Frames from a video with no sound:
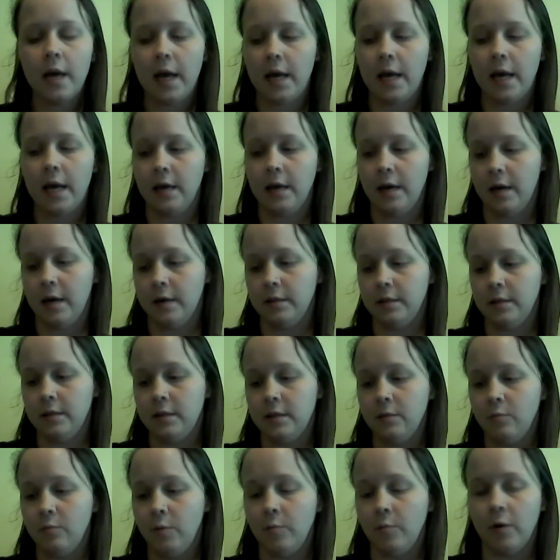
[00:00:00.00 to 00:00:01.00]
and
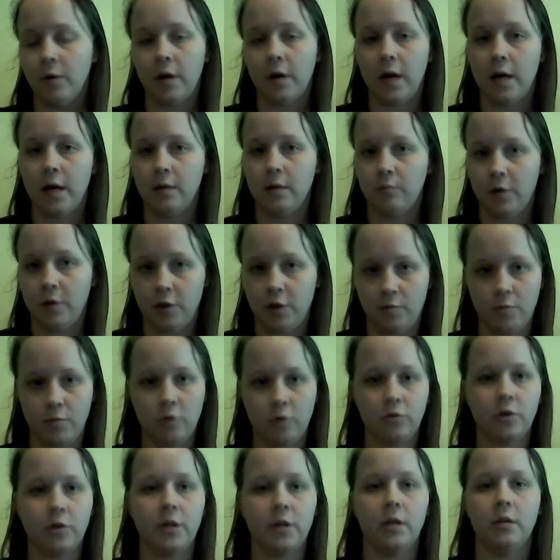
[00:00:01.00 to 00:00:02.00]
we work on range of
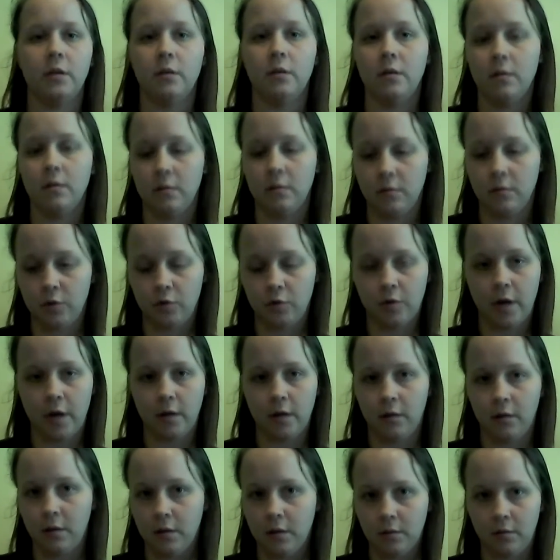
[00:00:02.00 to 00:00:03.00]
motion,
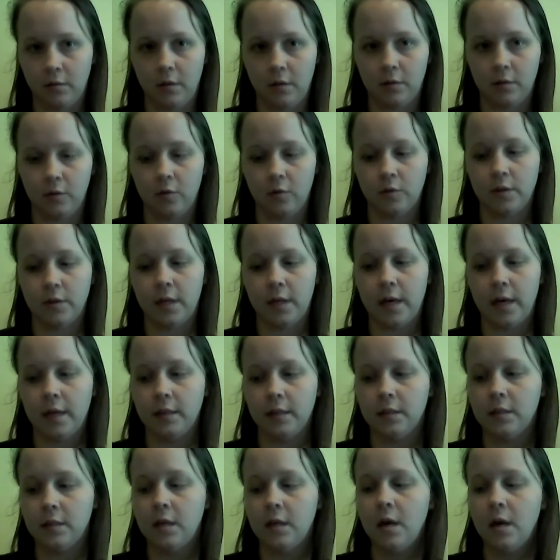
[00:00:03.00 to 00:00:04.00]
strength, things along those
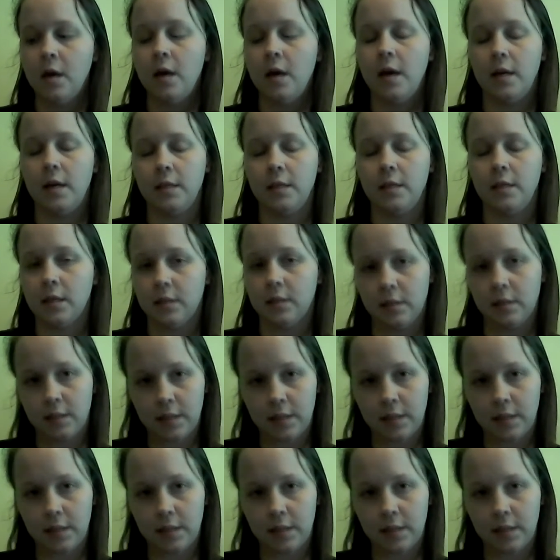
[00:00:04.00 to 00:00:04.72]
lines. It doesn't